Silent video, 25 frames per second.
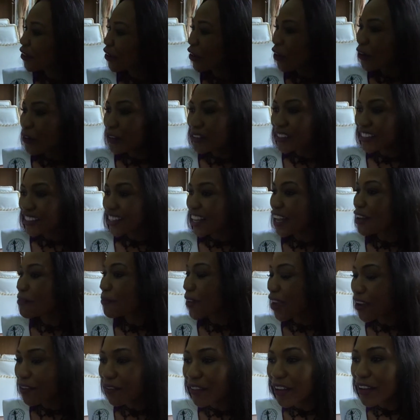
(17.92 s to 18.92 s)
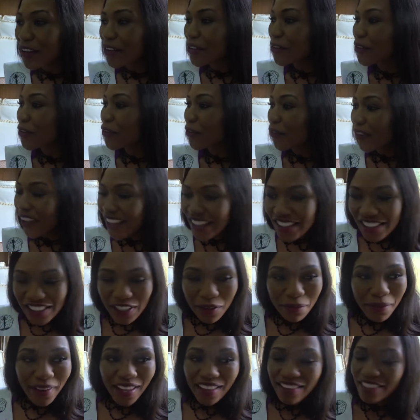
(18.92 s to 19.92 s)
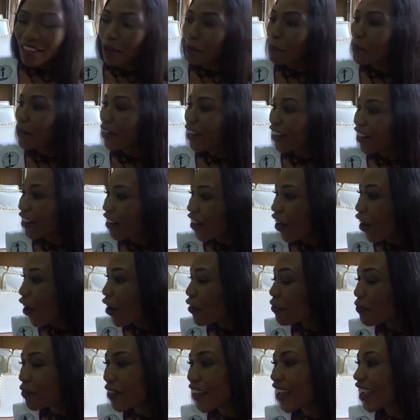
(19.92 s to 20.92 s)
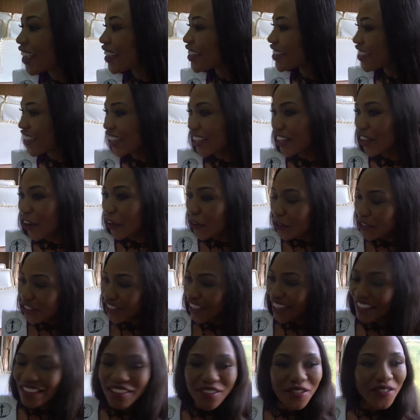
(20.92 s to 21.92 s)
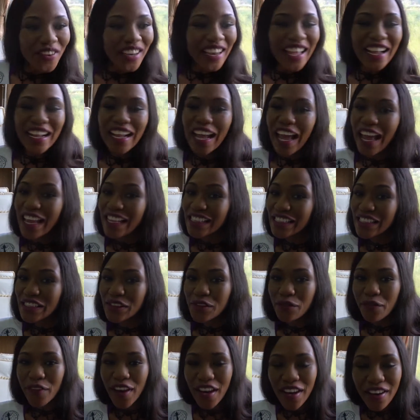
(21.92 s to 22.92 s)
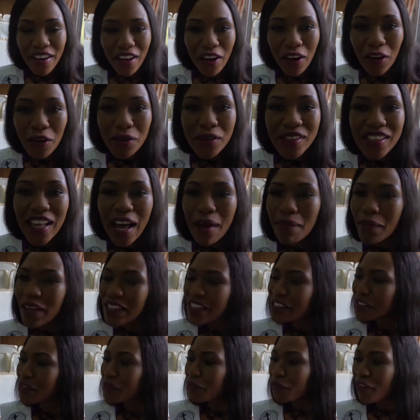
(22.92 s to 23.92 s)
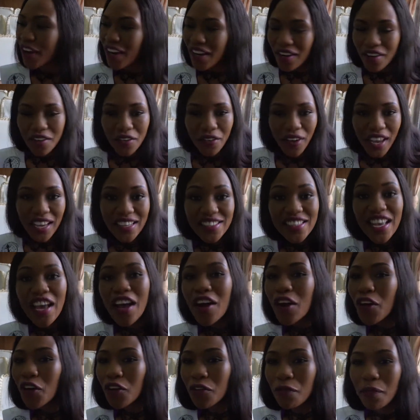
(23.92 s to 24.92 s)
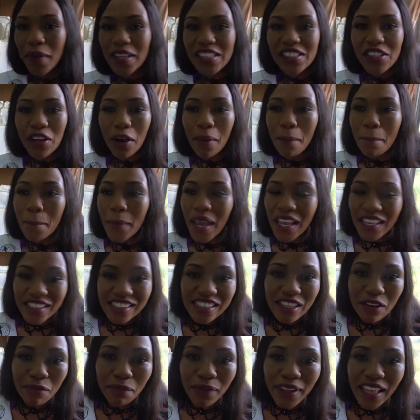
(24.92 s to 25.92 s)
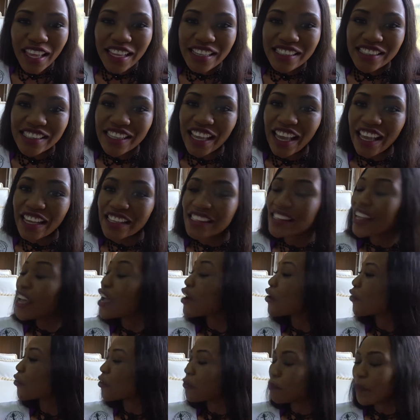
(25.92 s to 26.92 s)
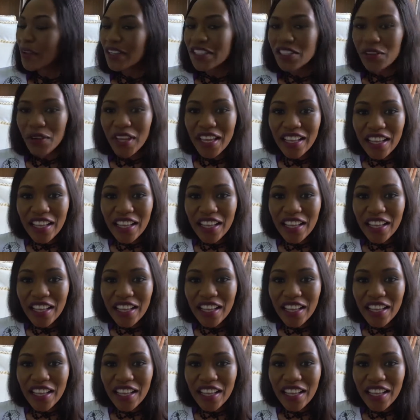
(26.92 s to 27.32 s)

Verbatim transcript: awesome. I feel great to be in the pearl of the Indian Ocean. Sri Lanka is very awesome. It's very great. We've been to amazing places. We've been doing